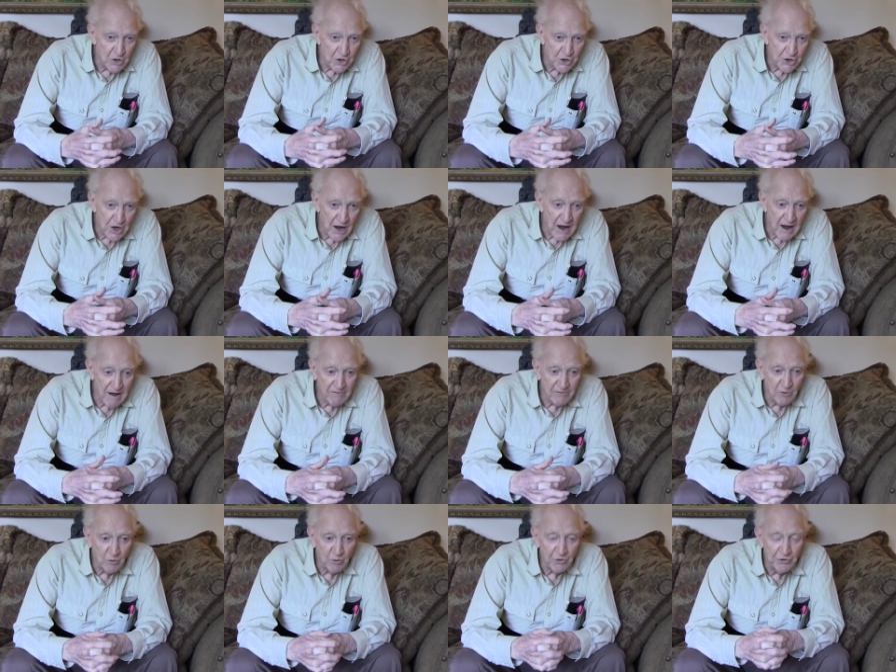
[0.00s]

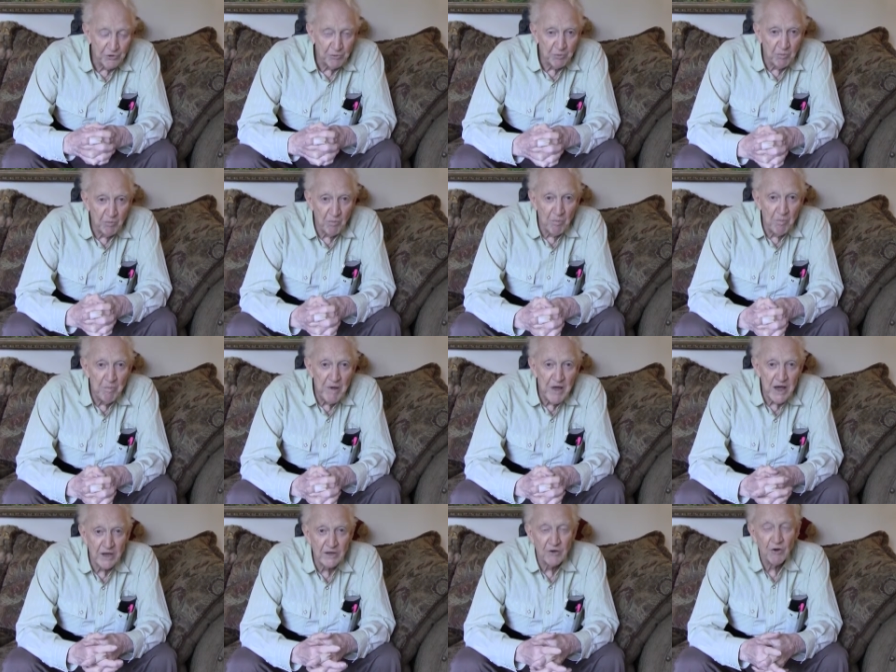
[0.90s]
shaft was
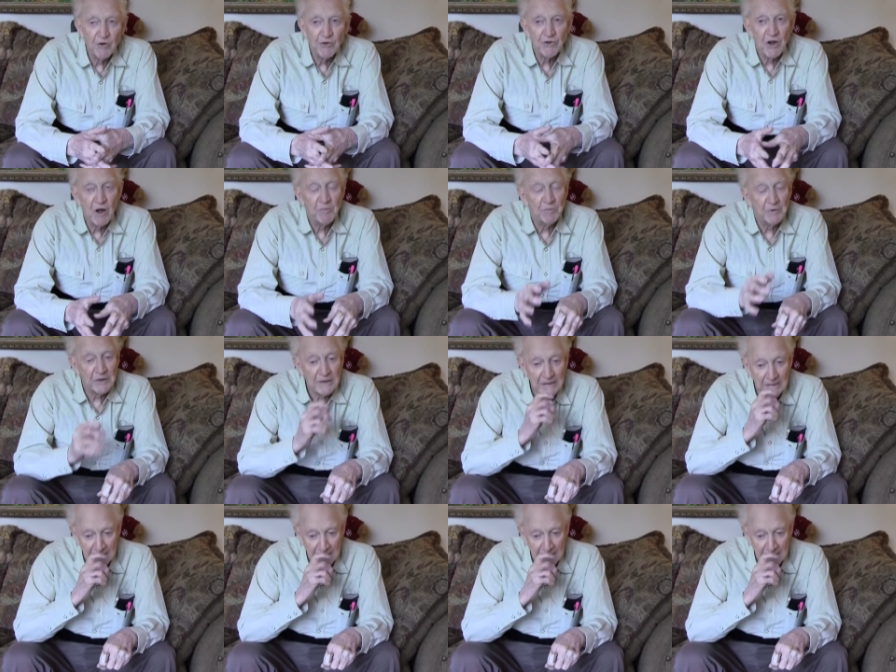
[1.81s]
bent or something,